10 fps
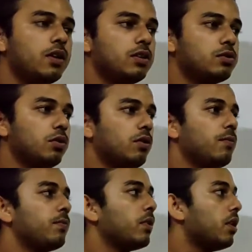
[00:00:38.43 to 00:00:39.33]
So
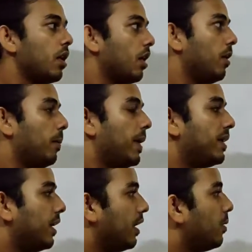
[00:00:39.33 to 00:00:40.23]
by
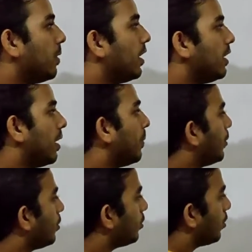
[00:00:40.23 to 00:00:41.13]
the name area
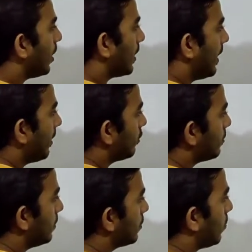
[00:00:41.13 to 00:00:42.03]
between two rectangles
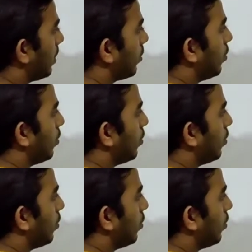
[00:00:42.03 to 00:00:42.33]
means what?